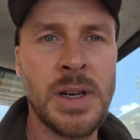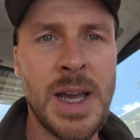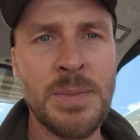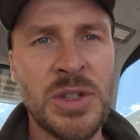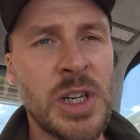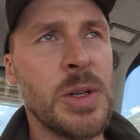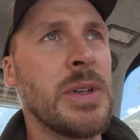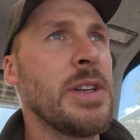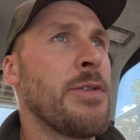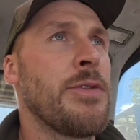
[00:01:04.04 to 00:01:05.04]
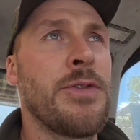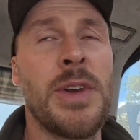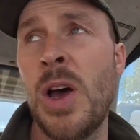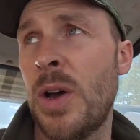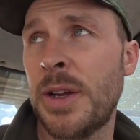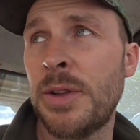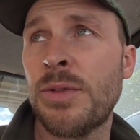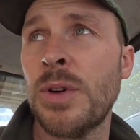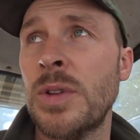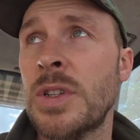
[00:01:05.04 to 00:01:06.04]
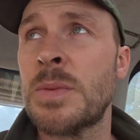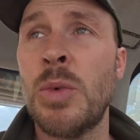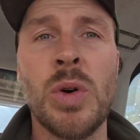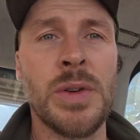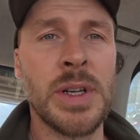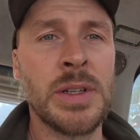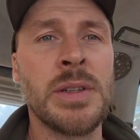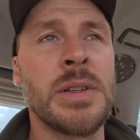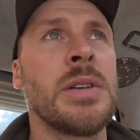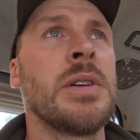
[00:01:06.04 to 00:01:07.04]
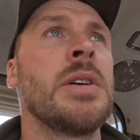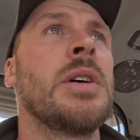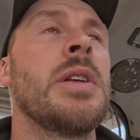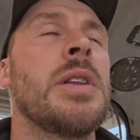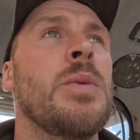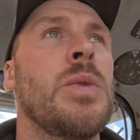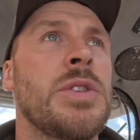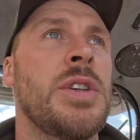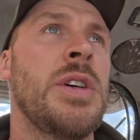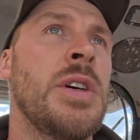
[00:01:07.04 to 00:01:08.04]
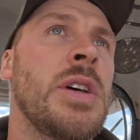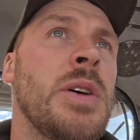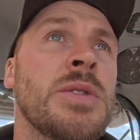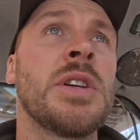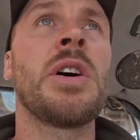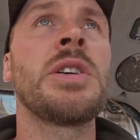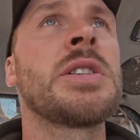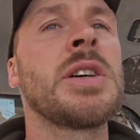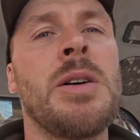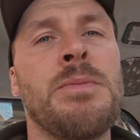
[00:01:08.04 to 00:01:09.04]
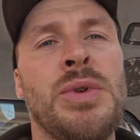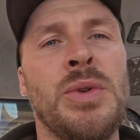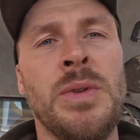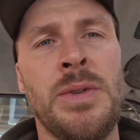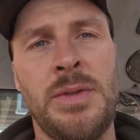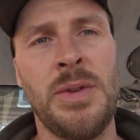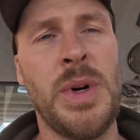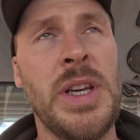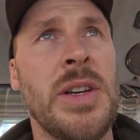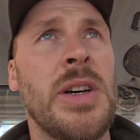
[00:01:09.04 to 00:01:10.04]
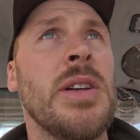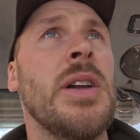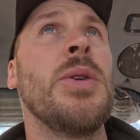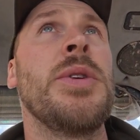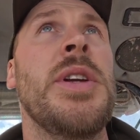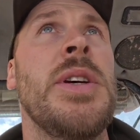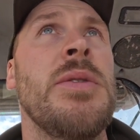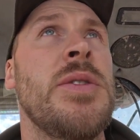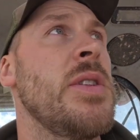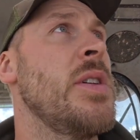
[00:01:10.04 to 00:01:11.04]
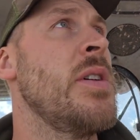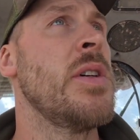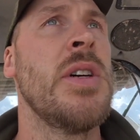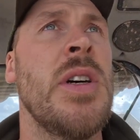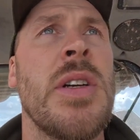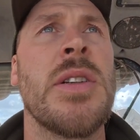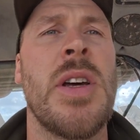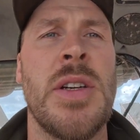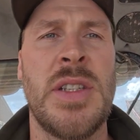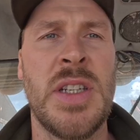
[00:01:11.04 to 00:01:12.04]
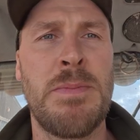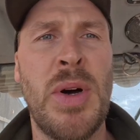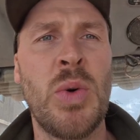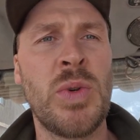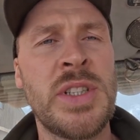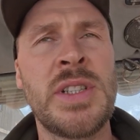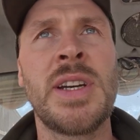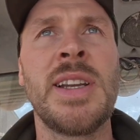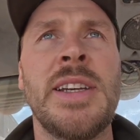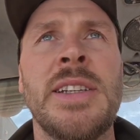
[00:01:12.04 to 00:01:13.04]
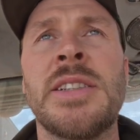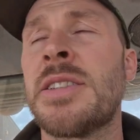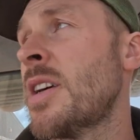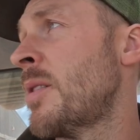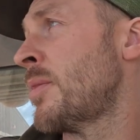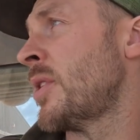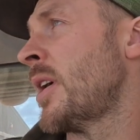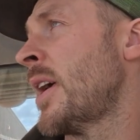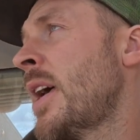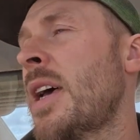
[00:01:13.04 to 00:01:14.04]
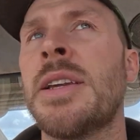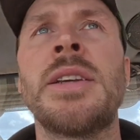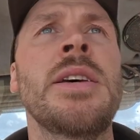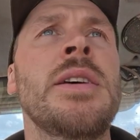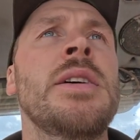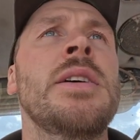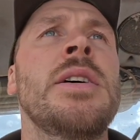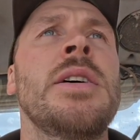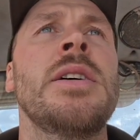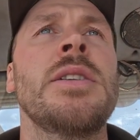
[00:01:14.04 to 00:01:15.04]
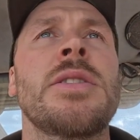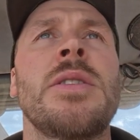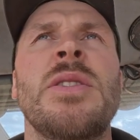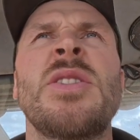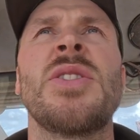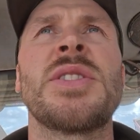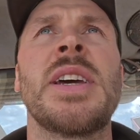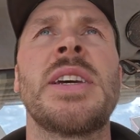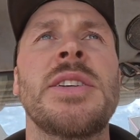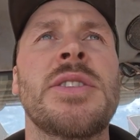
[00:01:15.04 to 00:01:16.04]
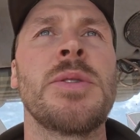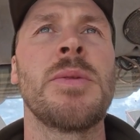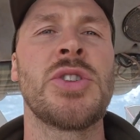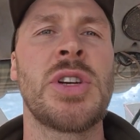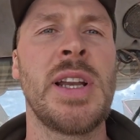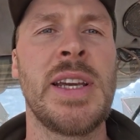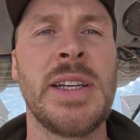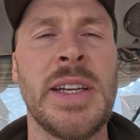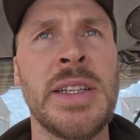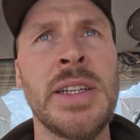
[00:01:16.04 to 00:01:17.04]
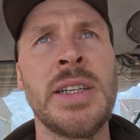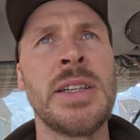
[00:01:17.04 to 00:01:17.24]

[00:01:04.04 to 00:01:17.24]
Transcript: Absolutely flying through it this morning. It was a nice sample, the wheat that I loaded. It was the nicest, boldest, cleanest sample I had, so it's not taking too much cleaning.